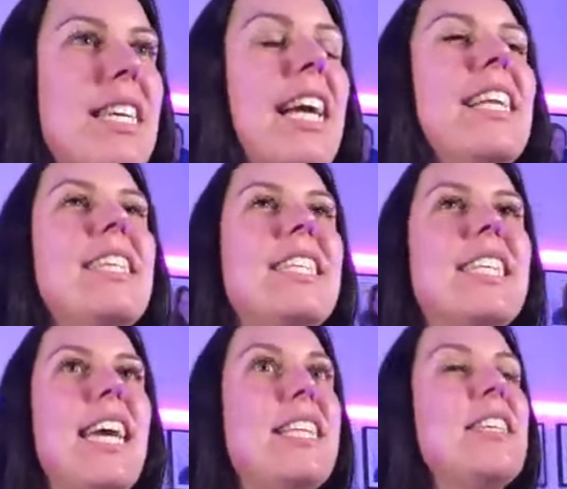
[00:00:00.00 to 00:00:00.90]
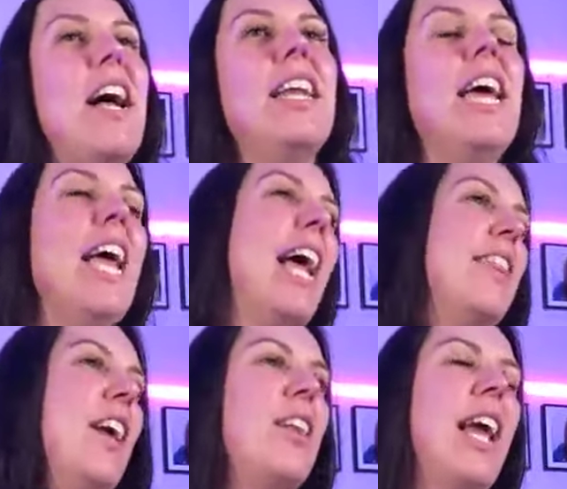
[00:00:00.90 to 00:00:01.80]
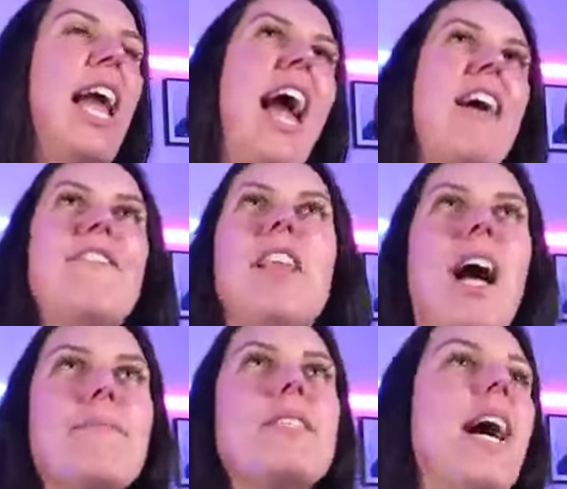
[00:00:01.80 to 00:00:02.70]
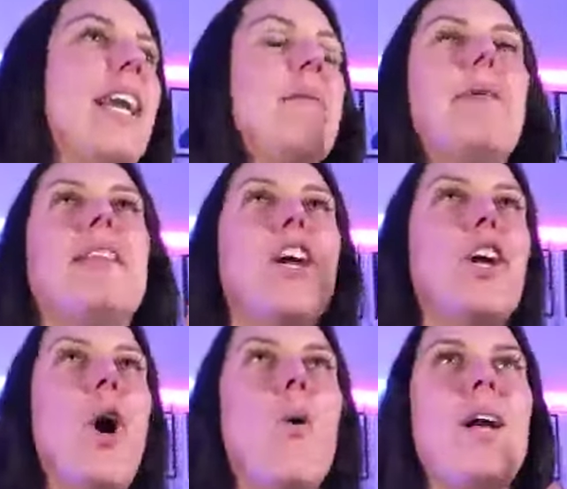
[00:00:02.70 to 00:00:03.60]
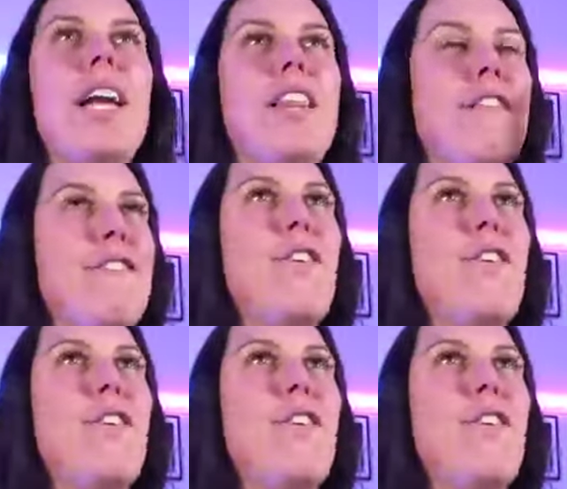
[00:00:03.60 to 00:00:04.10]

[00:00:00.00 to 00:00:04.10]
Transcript: I got these skates on, and they're like half lopsided, but they're going and they're